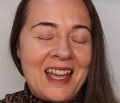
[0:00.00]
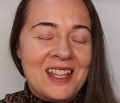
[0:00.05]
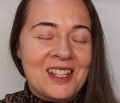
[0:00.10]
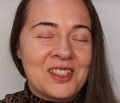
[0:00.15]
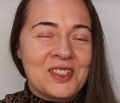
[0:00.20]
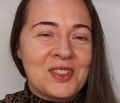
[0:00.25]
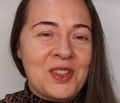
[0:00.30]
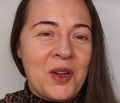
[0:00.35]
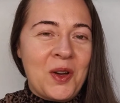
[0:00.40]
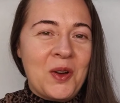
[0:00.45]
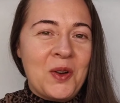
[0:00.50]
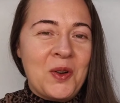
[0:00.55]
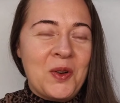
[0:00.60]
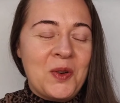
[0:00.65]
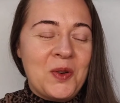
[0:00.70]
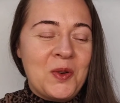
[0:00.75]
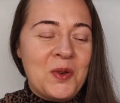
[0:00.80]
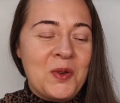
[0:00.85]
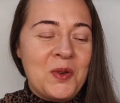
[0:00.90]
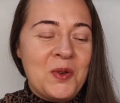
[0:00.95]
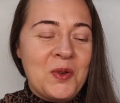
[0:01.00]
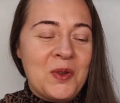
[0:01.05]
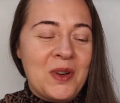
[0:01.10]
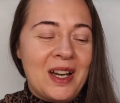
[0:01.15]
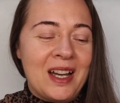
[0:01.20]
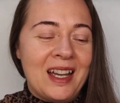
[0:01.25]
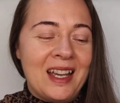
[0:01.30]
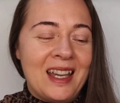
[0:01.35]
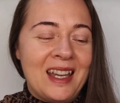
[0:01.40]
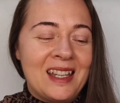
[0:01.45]
So
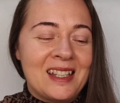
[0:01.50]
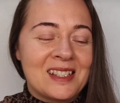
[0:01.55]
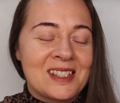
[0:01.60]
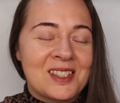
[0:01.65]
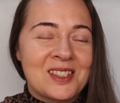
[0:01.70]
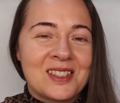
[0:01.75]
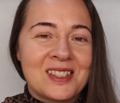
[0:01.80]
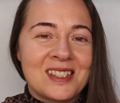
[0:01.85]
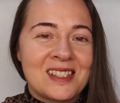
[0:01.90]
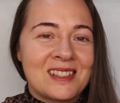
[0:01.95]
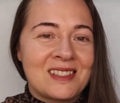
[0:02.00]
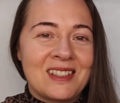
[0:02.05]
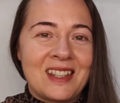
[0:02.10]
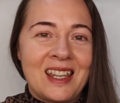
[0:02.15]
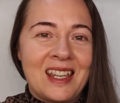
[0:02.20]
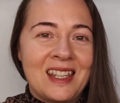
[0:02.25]
it's